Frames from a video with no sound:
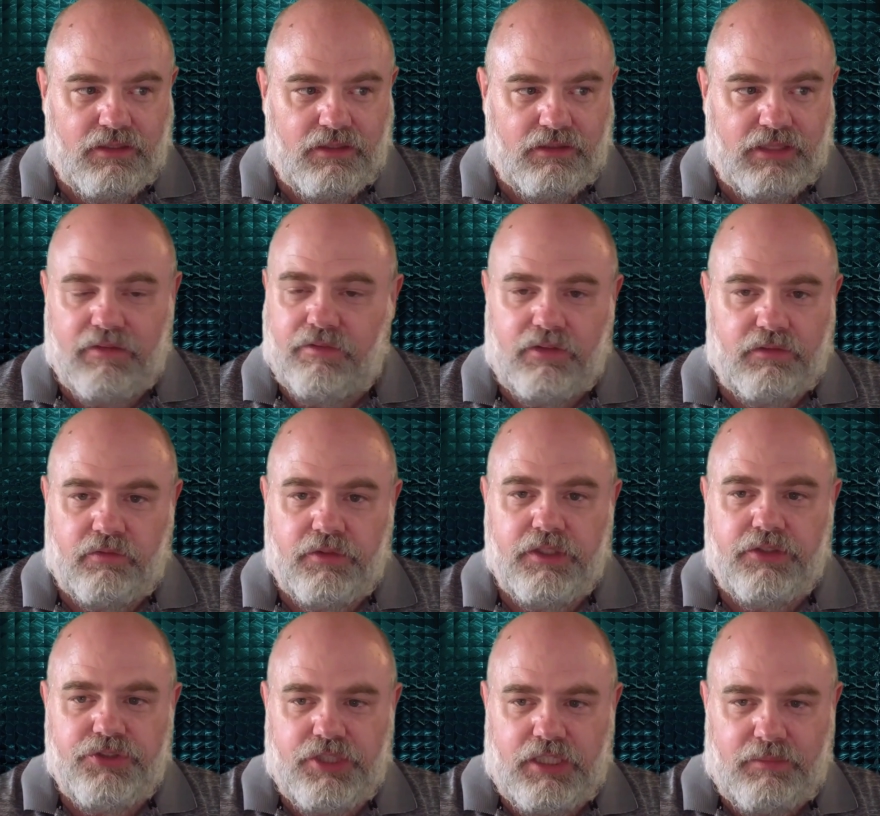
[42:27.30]
level of
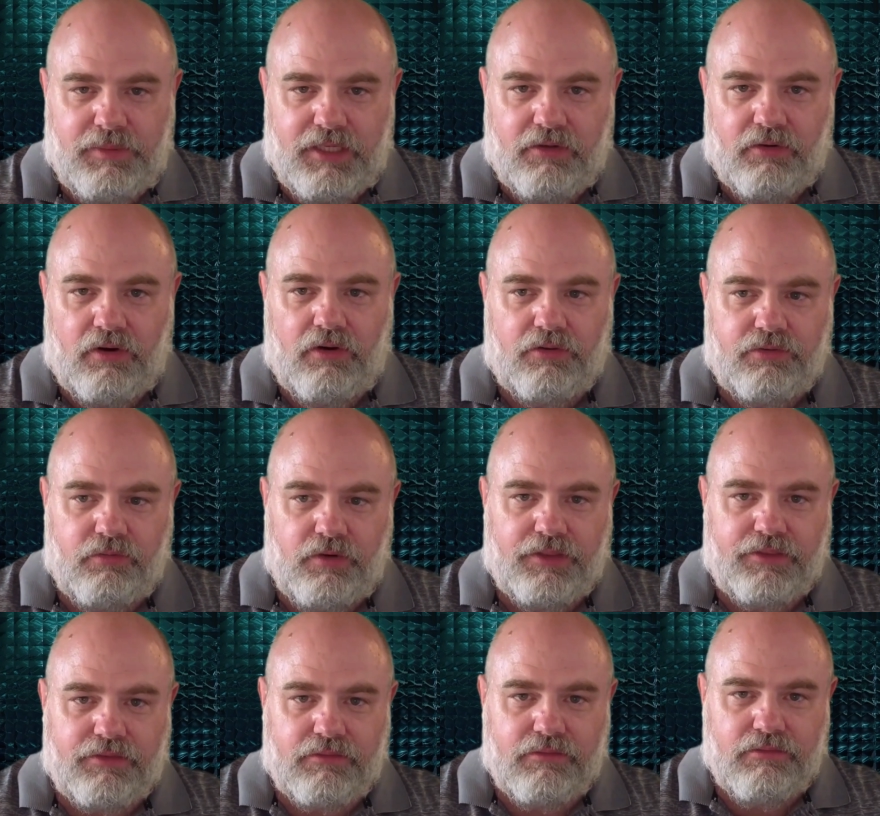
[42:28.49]
real GDP growth
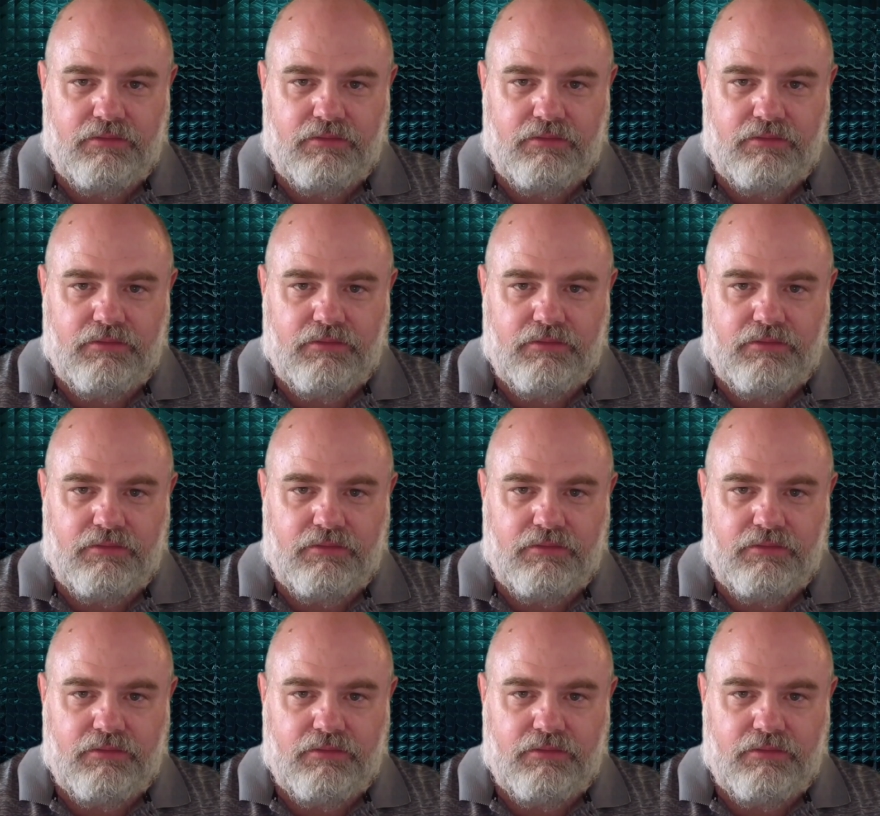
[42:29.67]
with